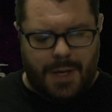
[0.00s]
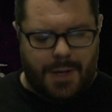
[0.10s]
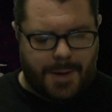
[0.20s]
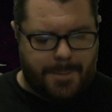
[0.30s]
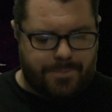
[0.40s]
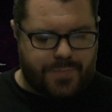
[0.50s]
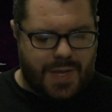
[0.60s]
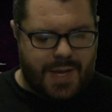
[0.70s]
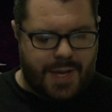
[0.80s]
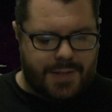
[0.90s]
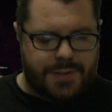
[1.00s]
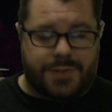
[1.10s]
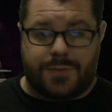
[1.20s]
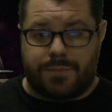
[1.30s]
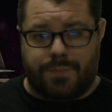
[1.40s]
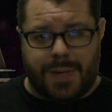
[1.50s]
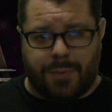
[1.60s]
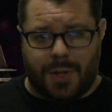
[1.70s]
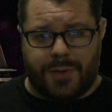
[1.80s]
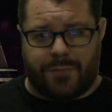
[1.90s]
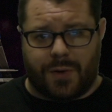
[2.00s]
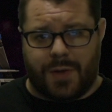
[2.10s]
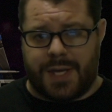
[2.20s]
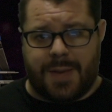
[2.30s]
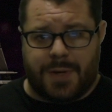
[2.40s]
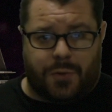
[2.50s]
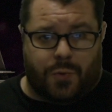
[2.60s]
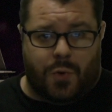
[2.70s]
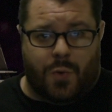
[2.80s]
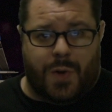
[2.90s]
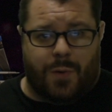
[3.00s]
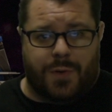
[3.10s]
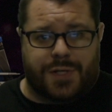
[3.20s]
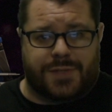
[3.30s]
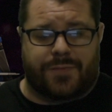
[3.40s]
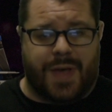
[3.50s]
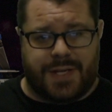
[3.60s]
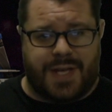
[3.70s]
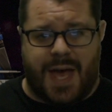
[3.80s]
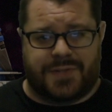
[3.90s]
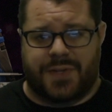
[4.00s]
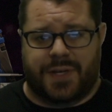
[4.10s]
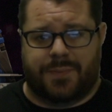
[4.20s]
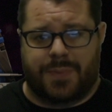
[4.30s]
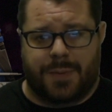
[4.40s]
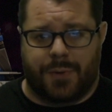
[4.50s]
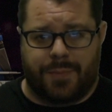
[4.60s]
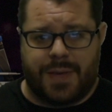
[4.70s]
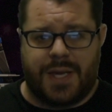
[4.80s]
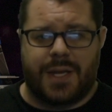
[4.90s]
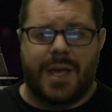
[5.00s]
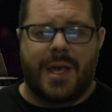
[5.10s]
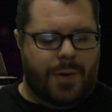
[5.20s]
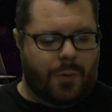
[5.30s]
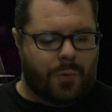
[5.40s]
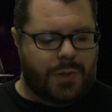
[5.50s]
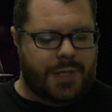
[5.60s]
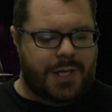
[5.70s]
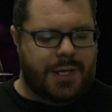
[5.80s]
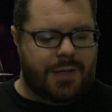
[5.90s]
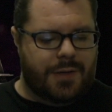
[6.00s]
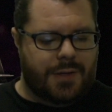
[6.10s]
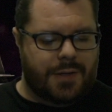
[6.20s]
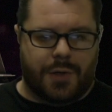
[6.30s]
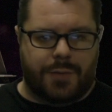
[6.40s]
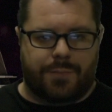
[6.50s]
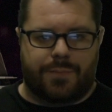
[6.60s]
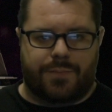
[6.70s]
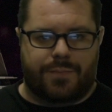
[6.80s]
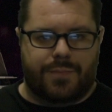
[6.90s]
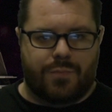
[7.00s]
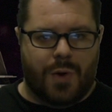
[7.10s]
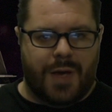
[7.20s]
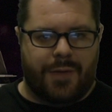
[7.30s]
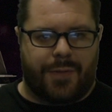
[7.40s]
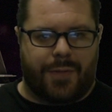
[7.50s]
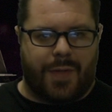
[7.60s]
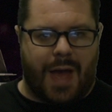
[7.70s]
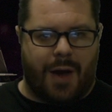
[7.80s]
and people on the Frontline Gaming crew. They were just fantastic people to meet. They were really good with